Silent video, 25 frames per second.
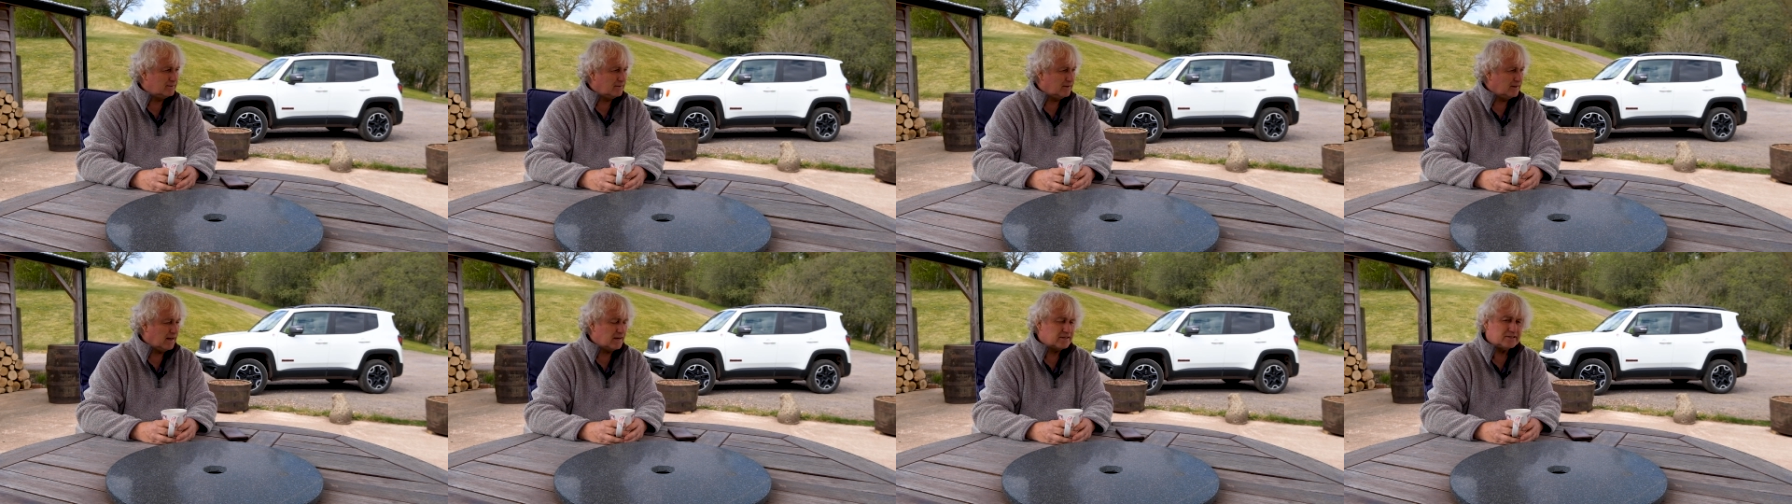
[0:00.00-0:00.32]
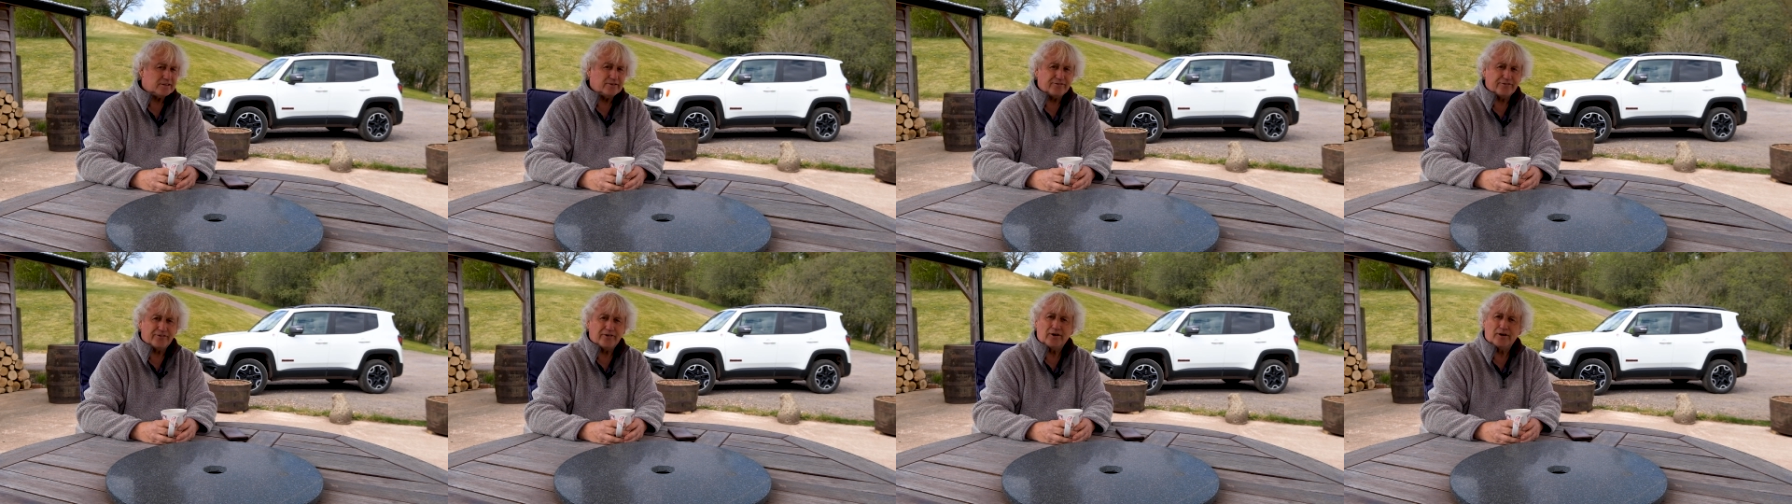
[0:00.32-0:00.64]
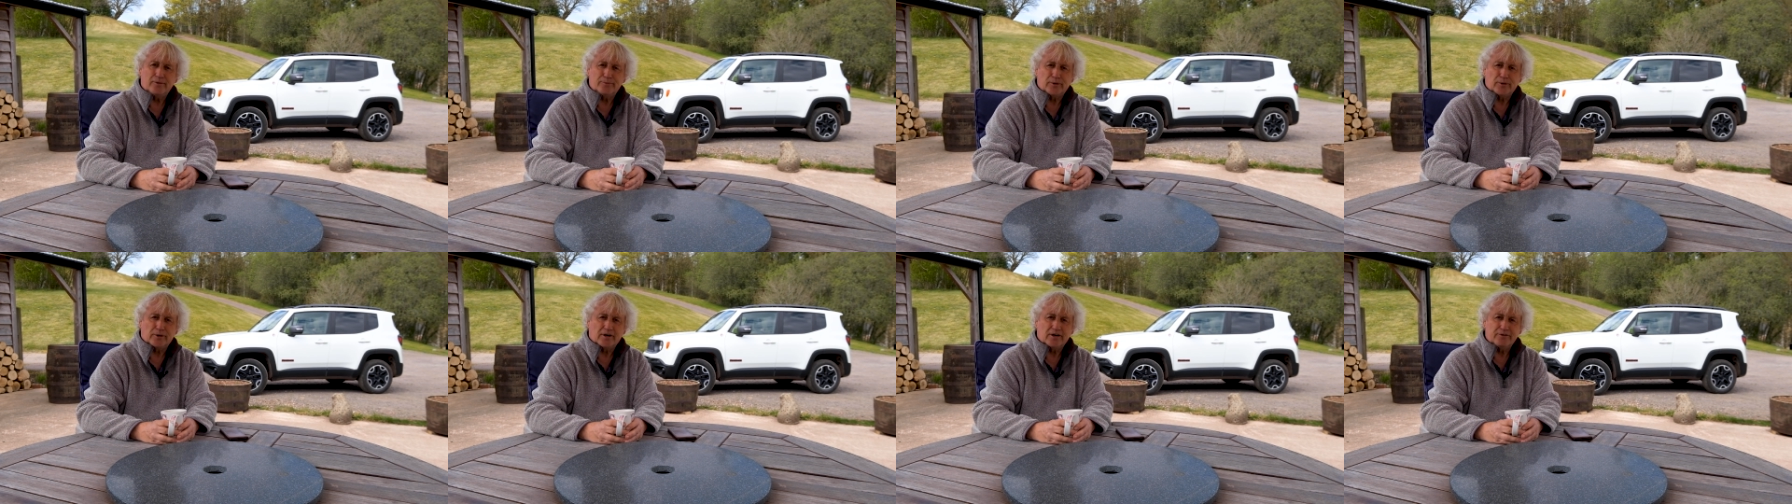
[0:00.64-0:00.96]
as a
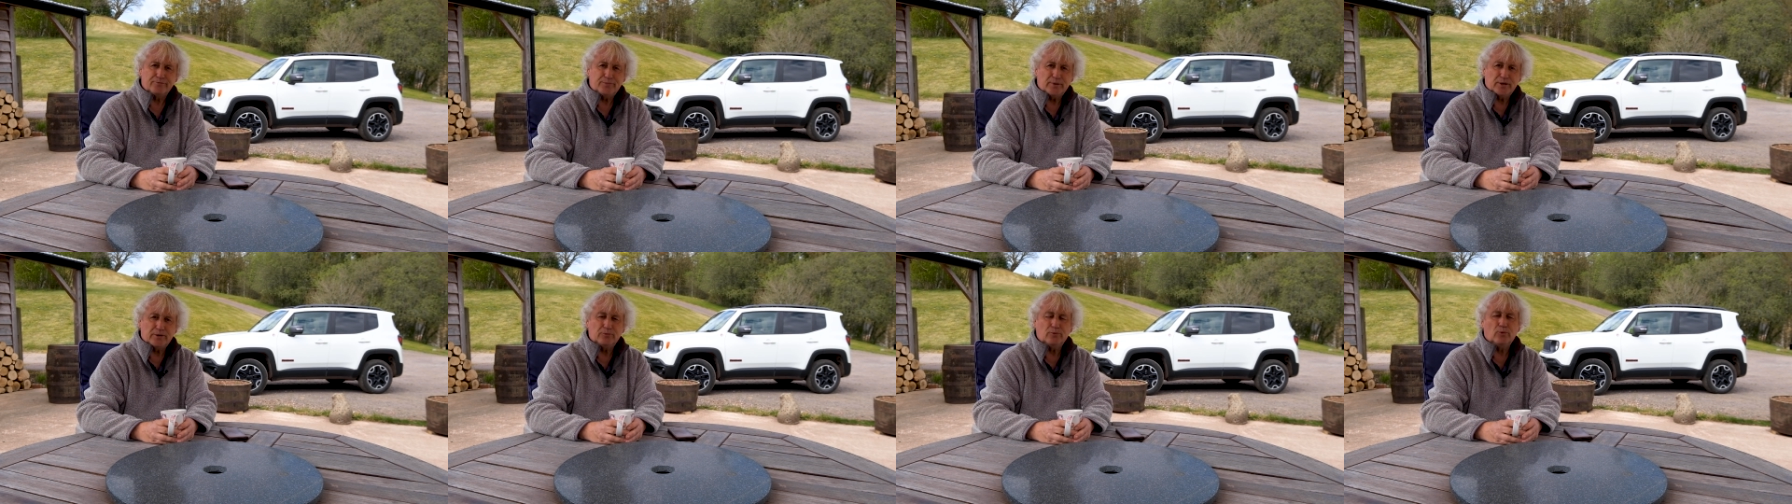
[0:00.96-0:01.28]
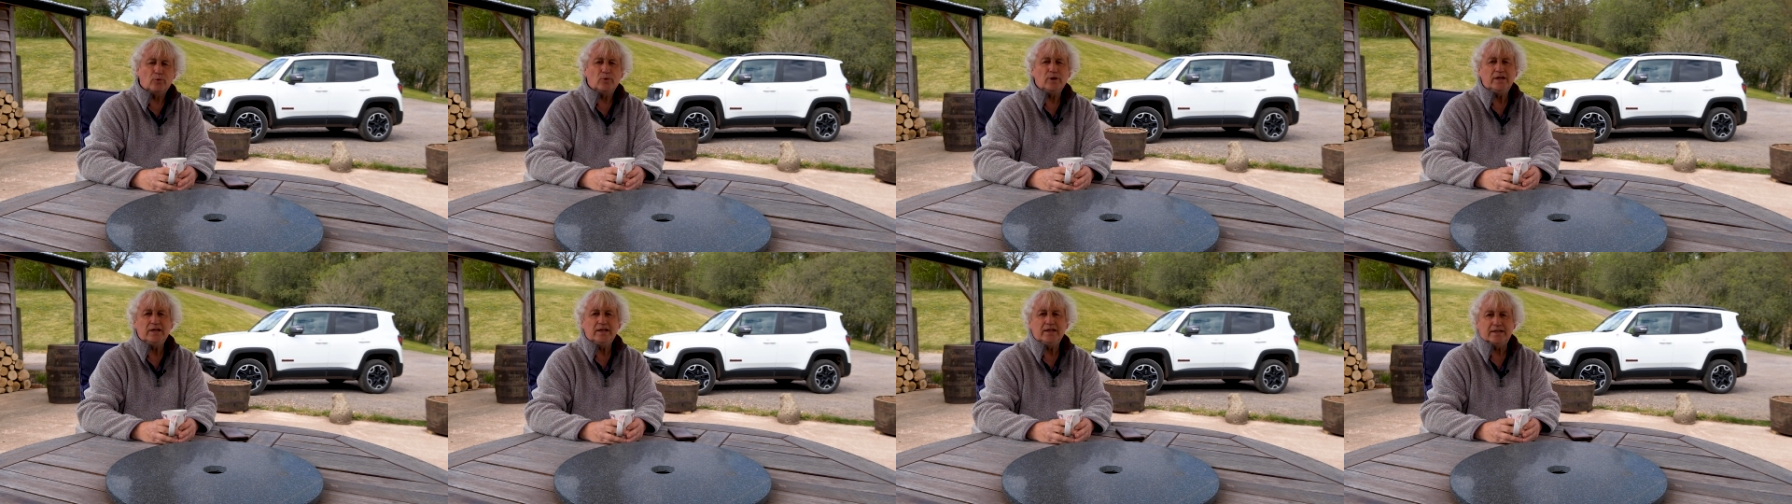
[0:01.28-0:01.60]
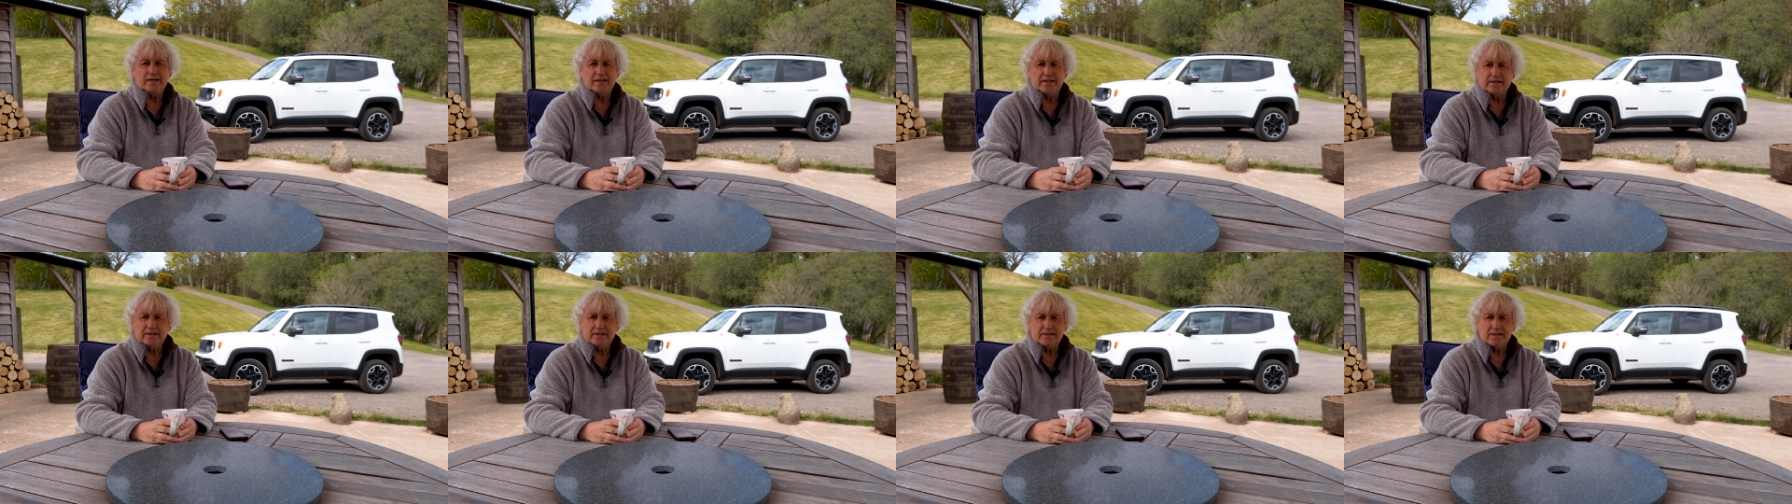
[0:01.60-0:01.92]
farmer, I've been
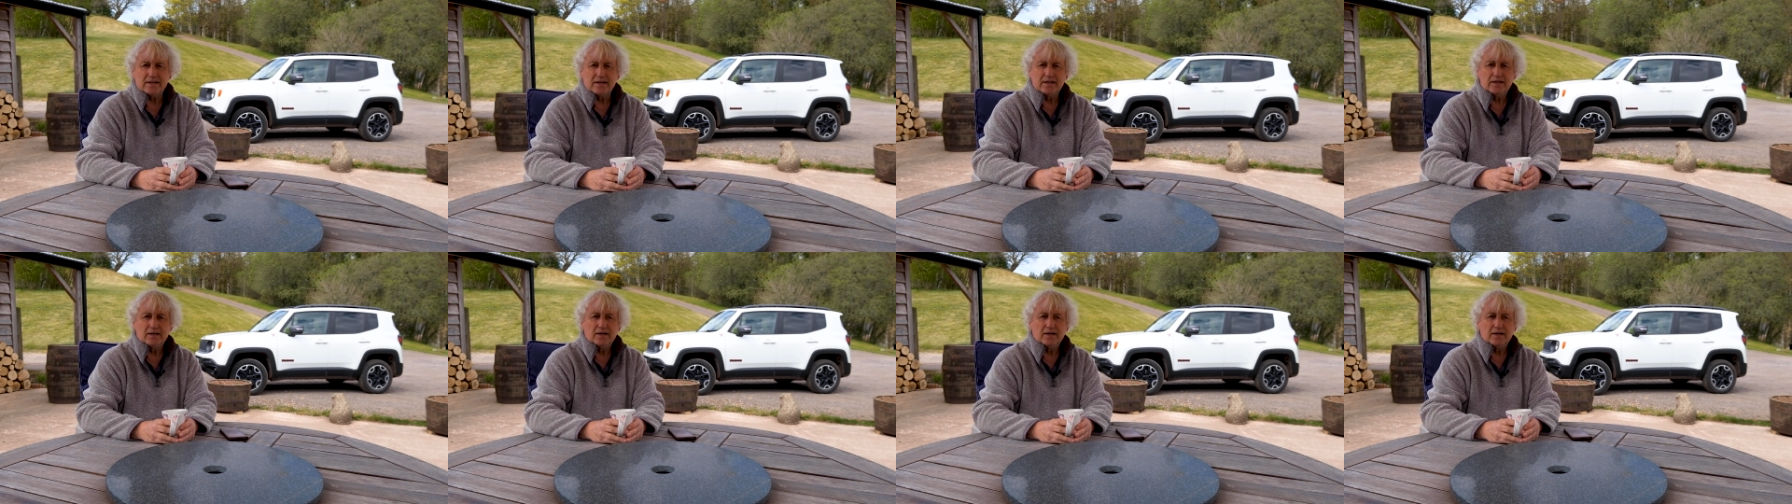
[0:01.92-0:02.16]
weaned